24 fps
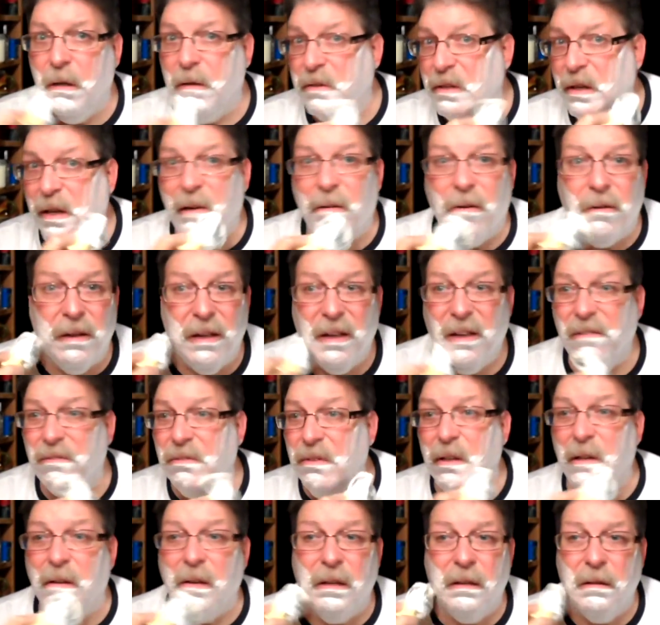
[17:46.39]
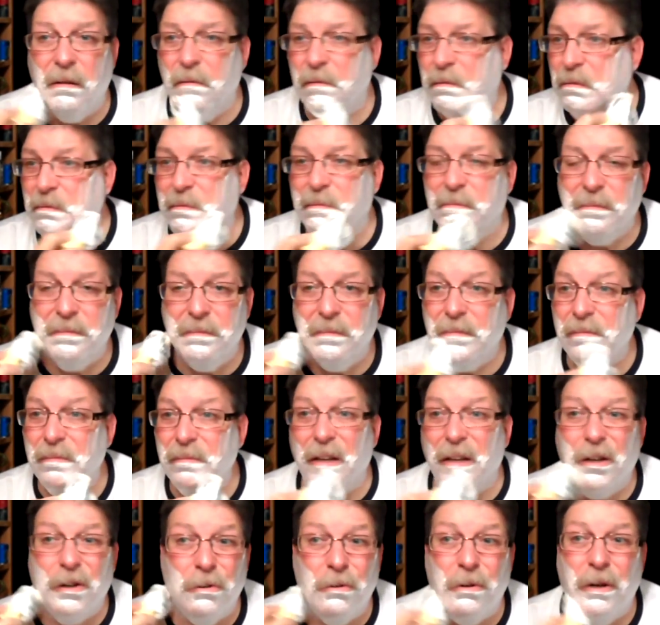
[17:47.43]
because I don't have any.
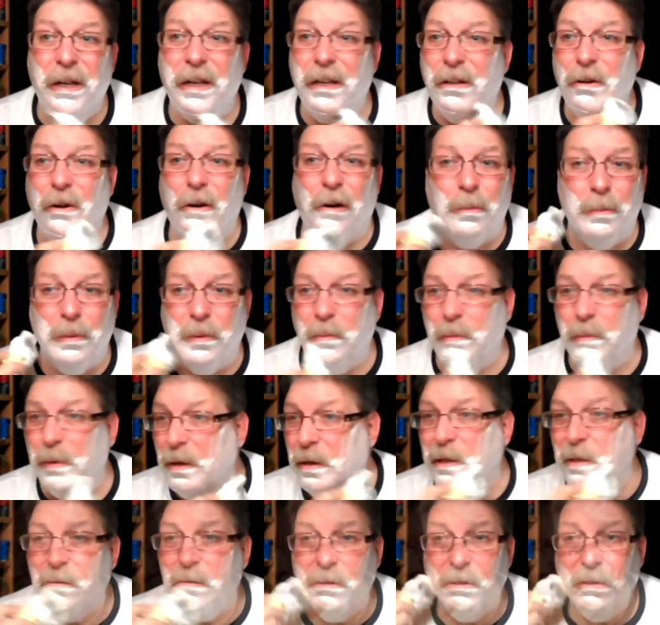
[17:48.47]
I don't like carbon